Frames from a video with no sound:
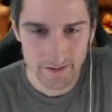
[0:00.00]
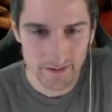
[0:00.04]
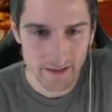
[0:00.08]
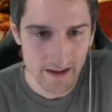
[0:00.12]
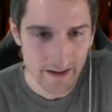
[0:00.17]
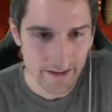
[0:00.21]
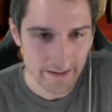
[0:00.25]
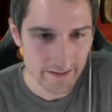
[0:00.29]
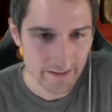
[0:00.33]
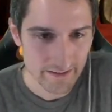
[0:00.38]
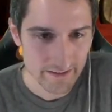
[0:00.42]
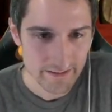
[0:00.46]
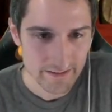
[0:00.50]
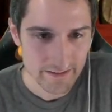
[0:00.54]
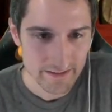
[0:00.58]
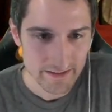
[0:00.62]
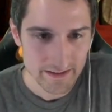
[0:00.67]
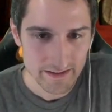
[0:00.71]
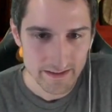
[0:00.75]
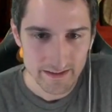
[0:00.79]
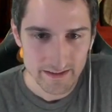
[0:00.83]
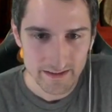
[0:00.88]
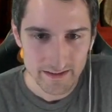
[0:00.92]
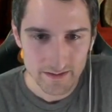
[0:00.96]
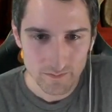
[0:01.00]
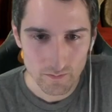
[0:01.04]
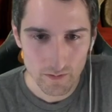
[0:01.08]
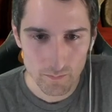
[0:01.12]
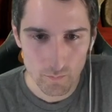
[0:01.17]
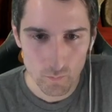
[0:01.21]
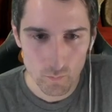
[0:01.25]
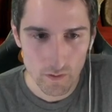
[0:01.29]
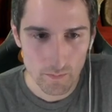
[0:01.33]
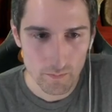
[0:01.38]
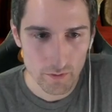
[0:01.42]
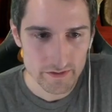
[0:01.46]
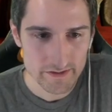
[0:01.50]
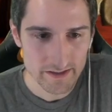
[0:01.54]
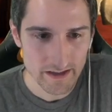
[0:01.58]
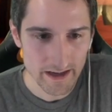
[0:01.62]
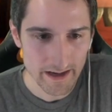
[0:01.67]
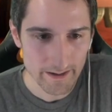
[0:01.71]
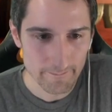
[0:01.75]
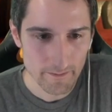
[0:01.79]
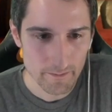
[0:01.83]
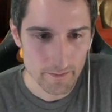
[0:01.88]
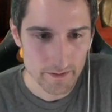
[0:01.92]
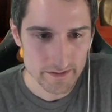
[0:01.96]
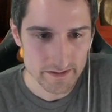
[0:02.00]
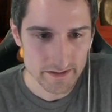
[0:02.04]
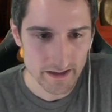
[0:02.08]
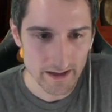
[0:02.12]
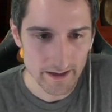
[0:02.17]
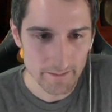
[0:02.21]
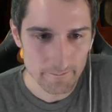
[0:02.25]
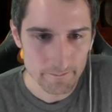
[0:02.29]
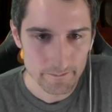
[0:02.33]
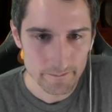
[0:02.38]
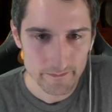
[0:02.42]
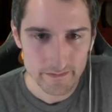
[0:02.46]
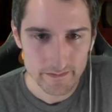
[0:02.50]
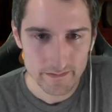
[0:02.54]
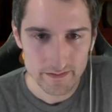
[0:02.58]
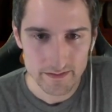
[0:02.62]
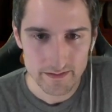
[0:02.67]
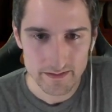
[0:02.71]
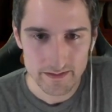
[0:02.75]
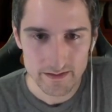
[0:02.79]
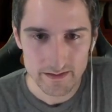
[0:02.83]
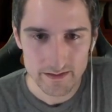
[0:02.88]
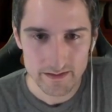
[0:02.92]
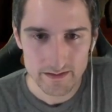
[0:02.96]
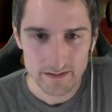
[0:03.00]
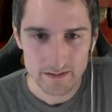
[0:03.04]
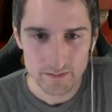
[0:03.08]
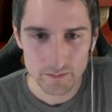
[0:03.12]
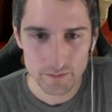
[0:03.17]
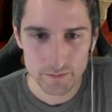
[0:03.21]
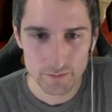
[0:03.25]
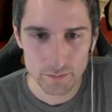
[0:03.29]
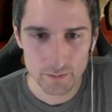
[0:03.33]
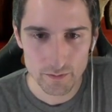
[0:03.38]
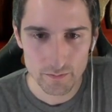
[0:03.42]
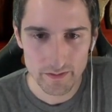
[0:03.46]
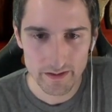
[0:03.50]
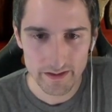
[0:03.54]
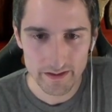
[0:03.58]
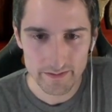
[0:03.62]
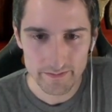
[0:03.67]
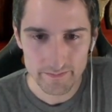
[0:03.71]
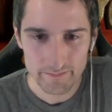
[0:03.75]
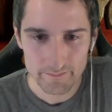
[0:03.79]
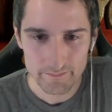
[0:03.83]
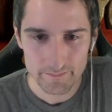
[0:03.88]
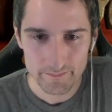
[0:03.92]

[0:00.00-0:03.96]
luck. One more time. One more time. We'll do a ring.